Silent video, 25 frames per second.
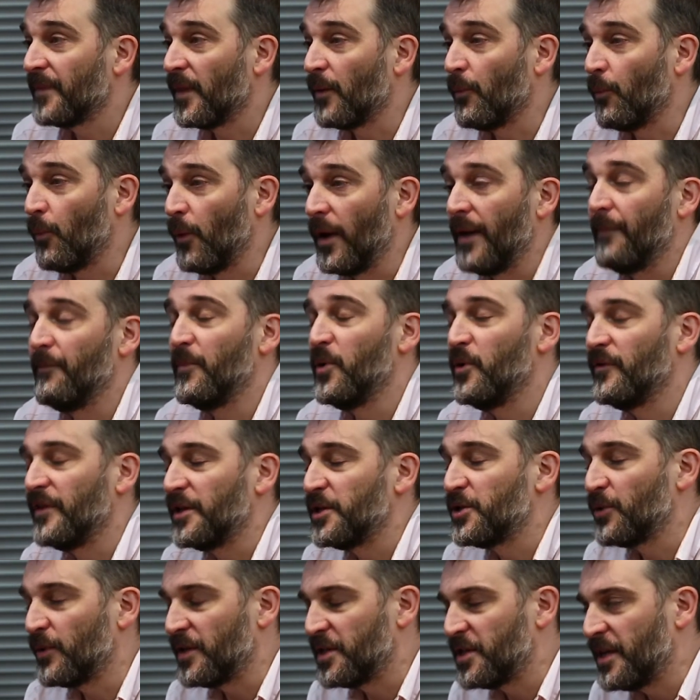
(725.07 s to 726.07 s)
we're moving
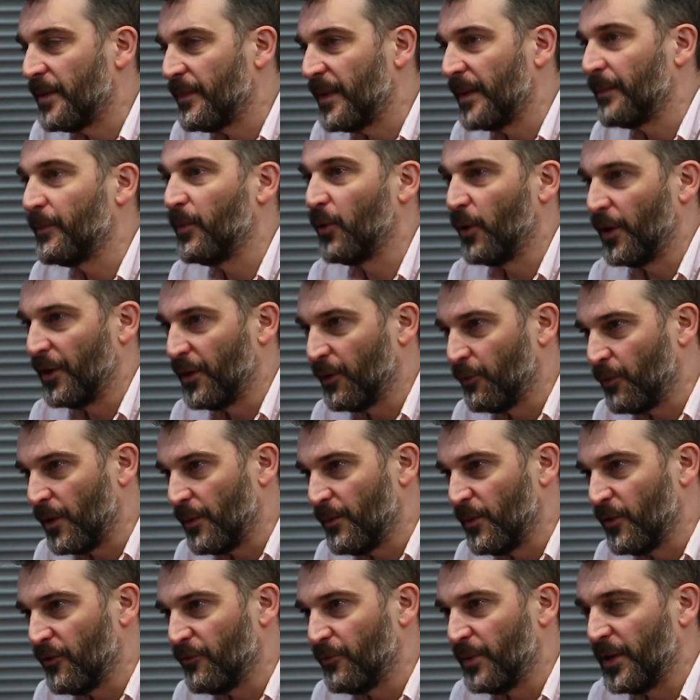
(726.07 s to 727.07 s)
to a tipping point that we
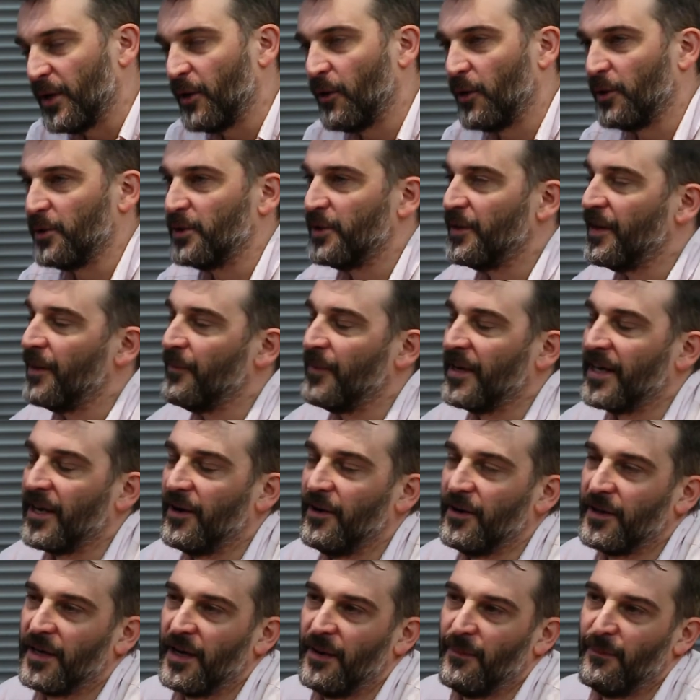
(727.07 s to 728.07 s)
move beyond and then we
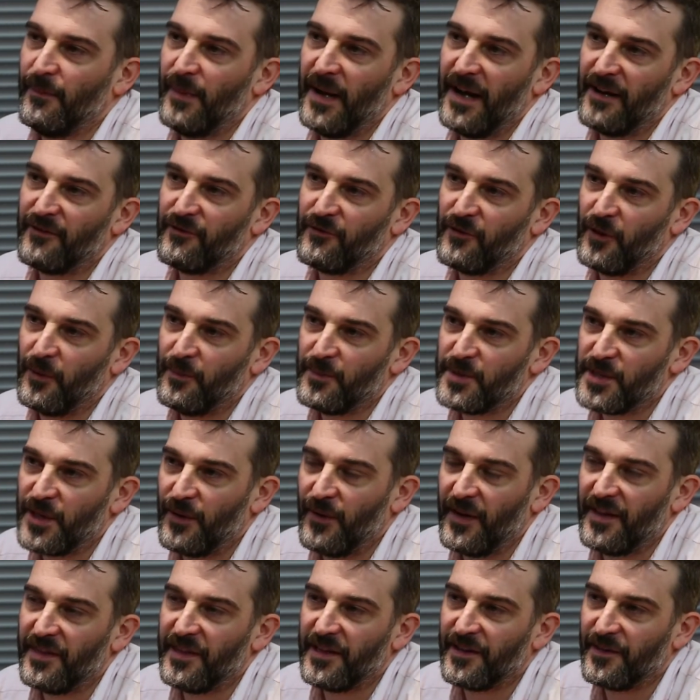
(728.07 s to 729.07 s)
can't come back from. So
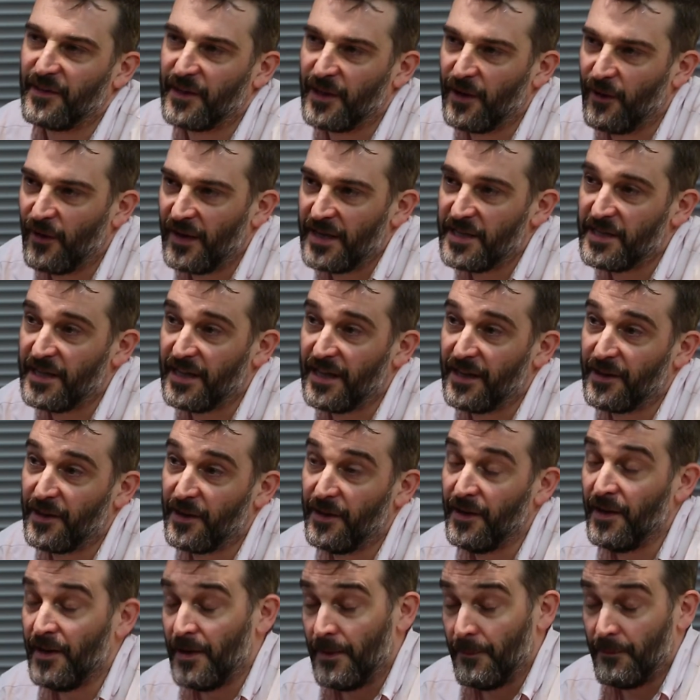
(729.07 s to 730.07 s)
I think the idea
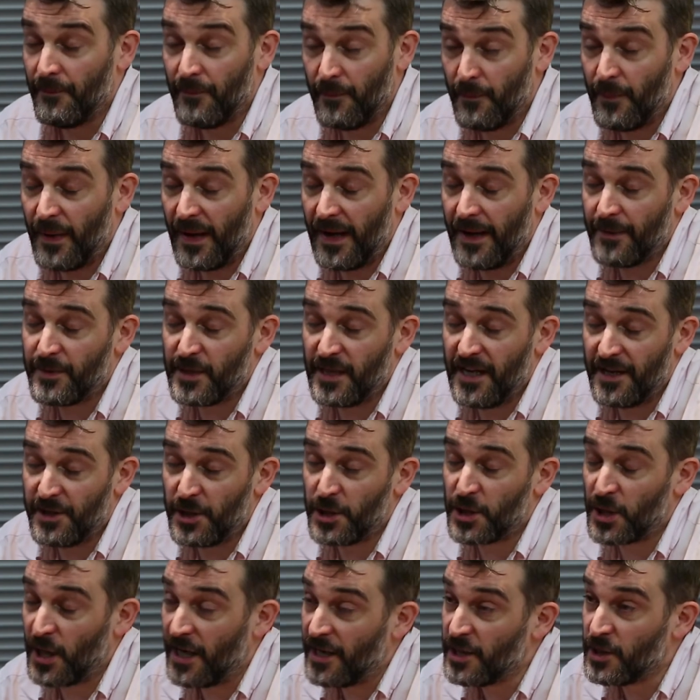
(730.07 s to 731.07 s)
that perhaps
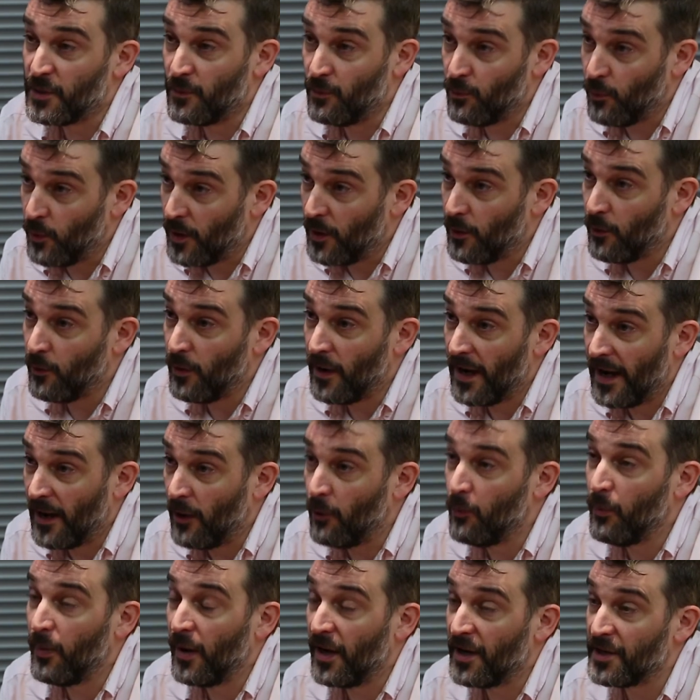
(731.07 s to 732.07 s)
legislation will
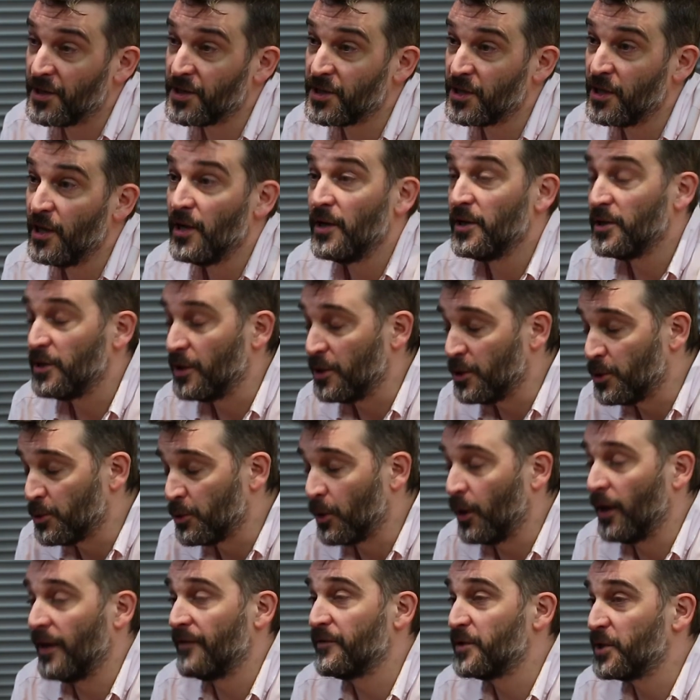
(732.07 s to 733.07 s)
help us to
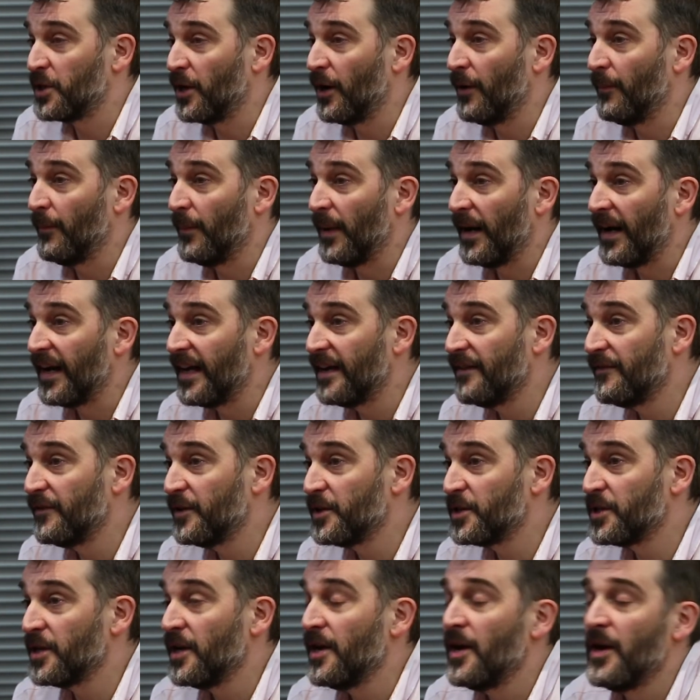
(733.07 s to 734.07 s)
drive certain
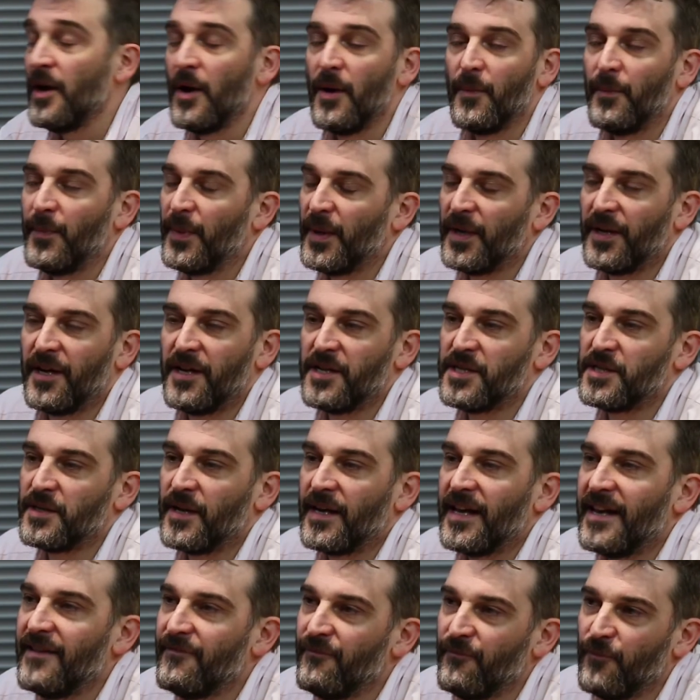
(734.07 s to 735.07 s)
behaviours, but us,
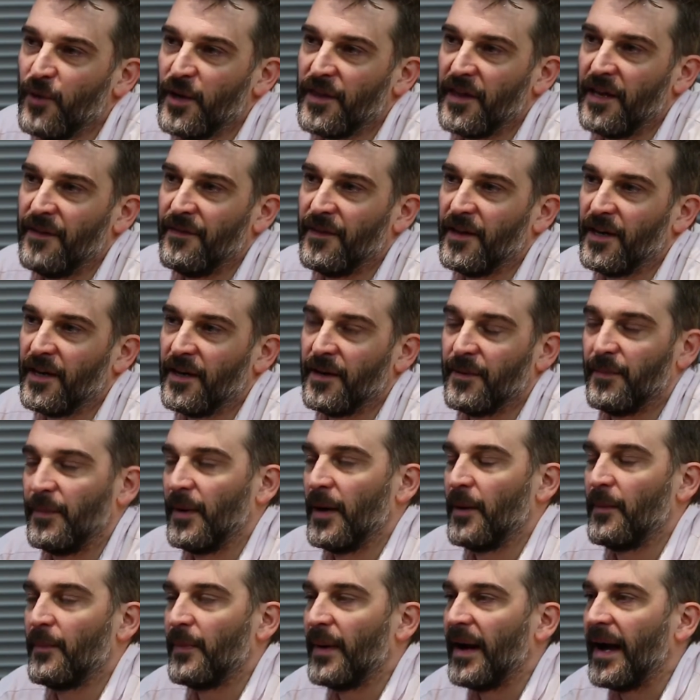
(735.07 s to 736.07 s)
even within the
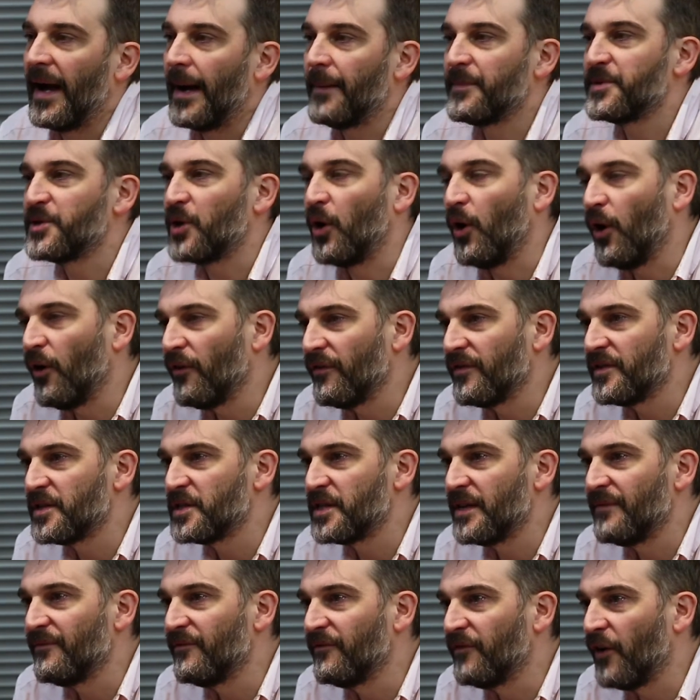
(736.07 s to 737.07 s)
perhaps office
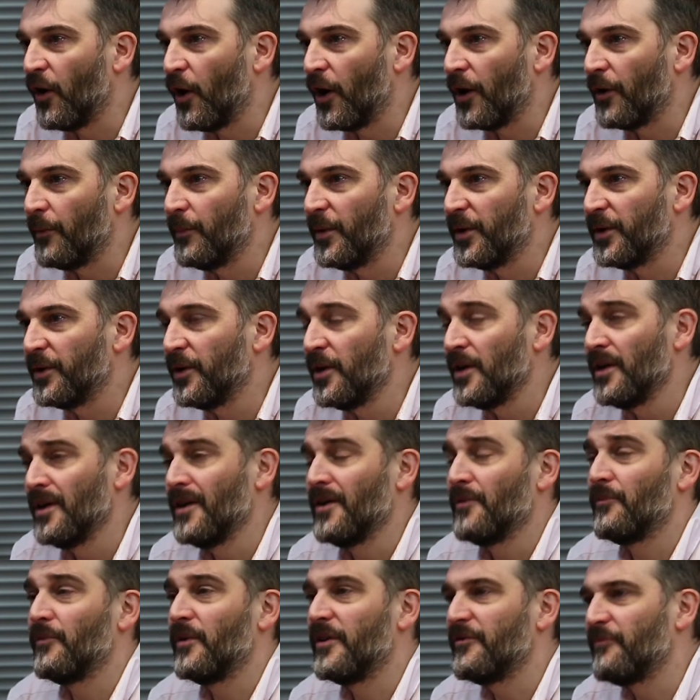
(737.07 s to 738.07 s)
environment,
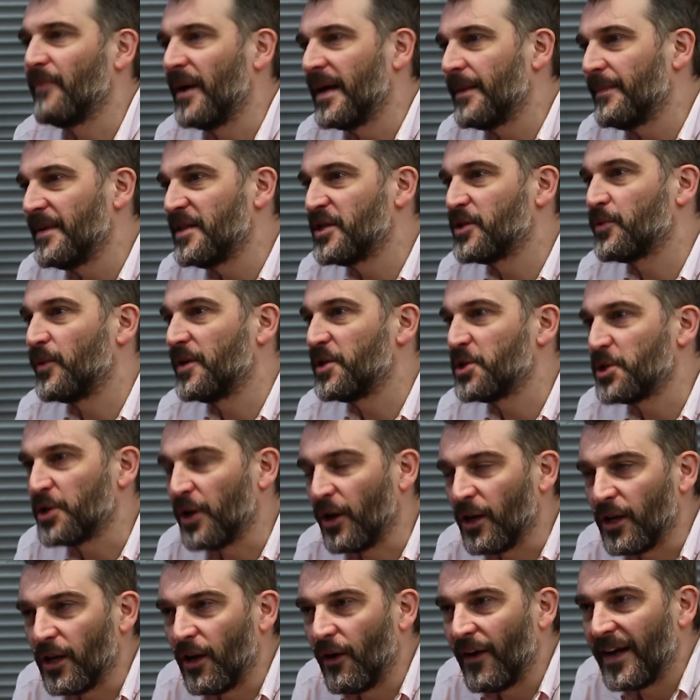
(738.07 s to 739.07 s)
we've maybe switched
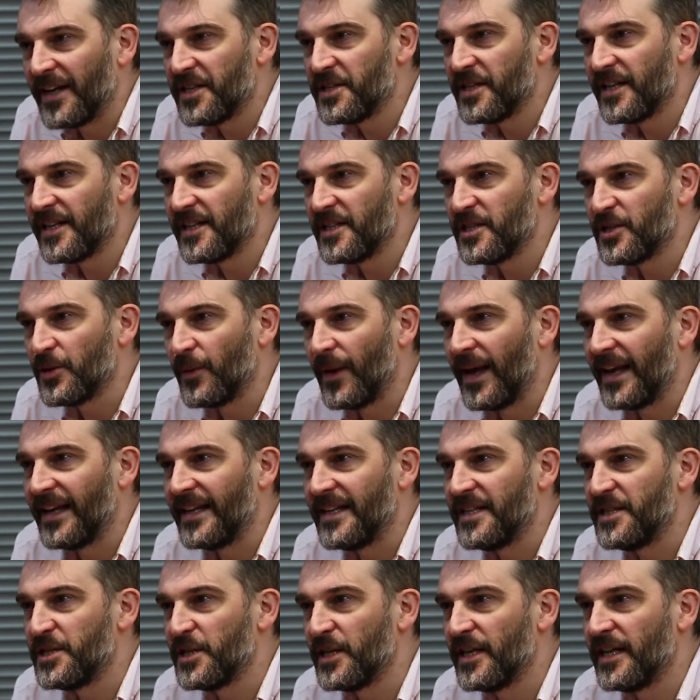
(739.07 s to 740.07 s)
our lighting to
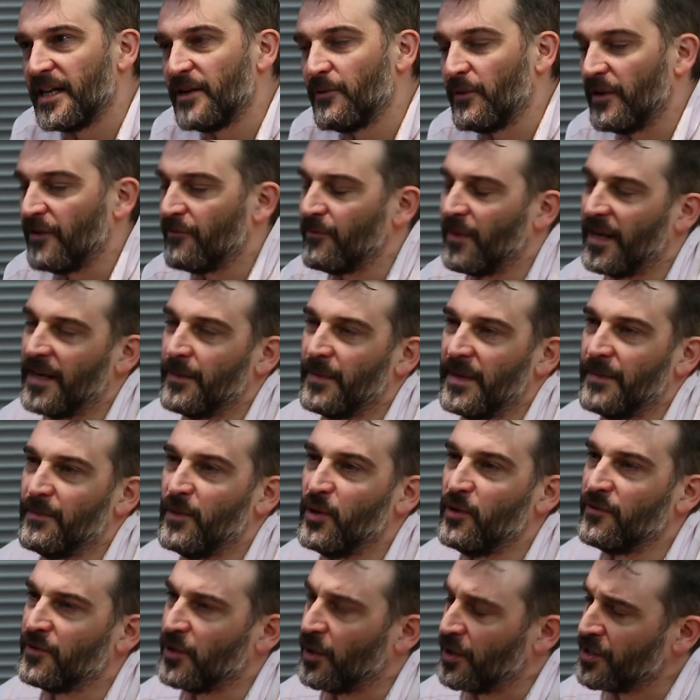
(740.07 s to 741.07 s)
LED, we've maybe
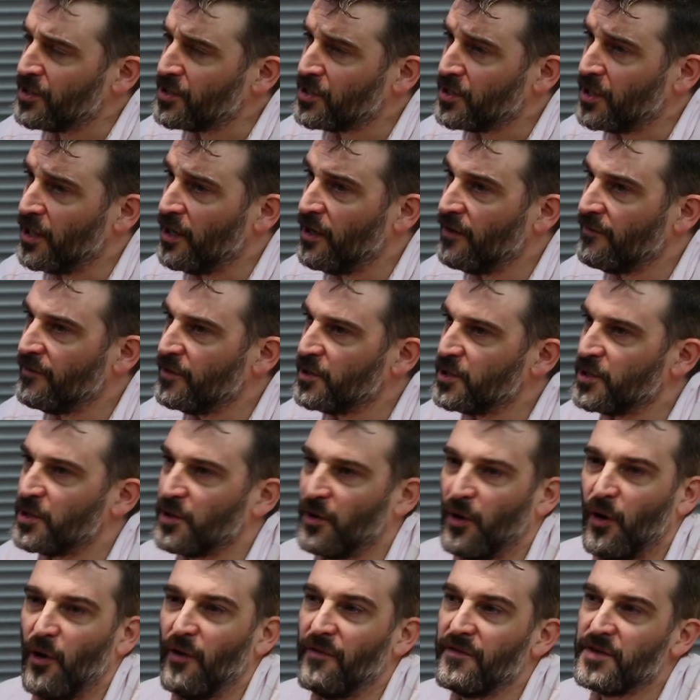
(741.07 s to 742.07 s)
moved our servers
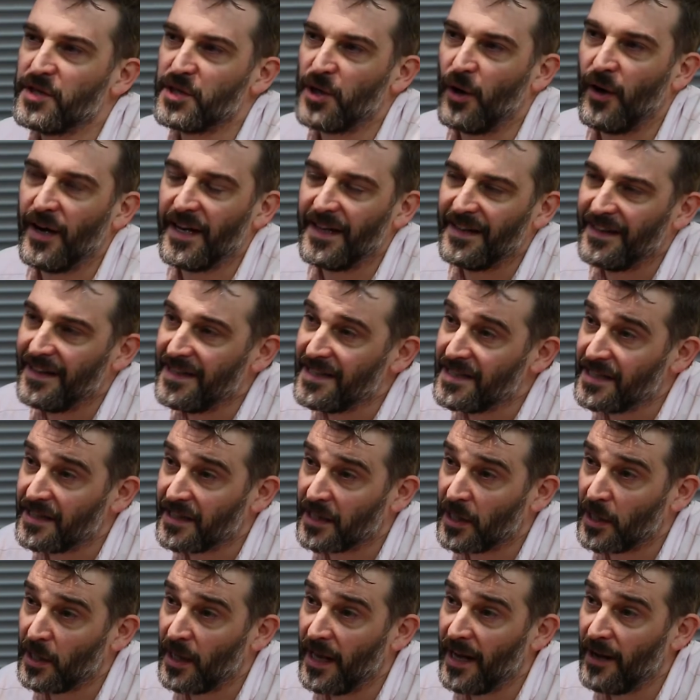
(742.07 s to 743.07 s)
off-site and into the
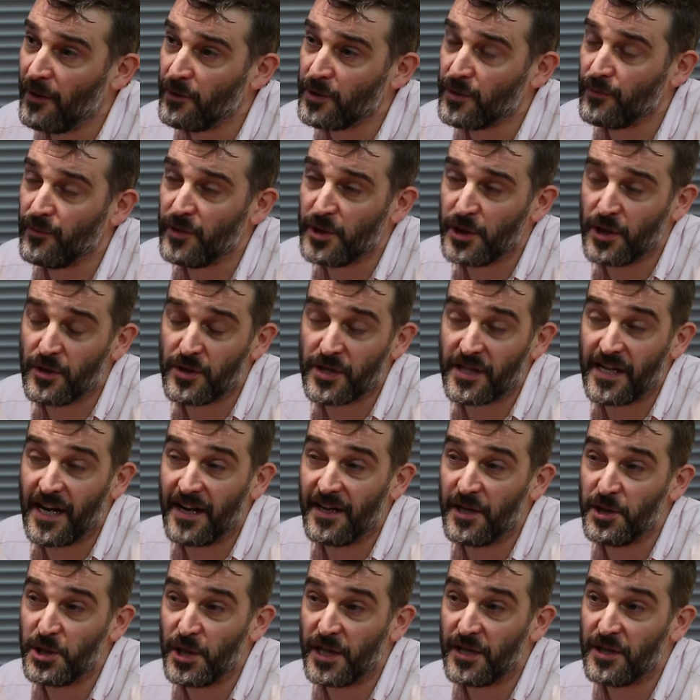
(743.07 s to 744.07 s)
cloud and reduced the
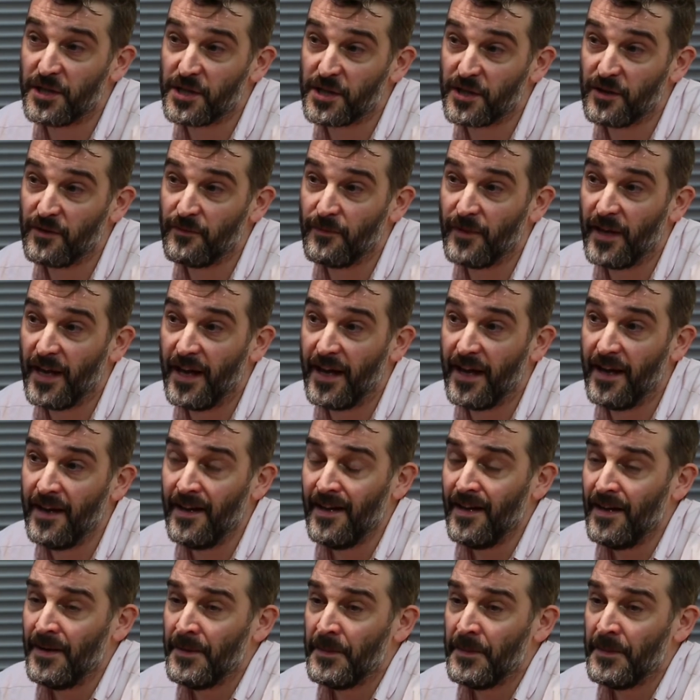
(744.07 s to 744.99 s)
energy consumed there.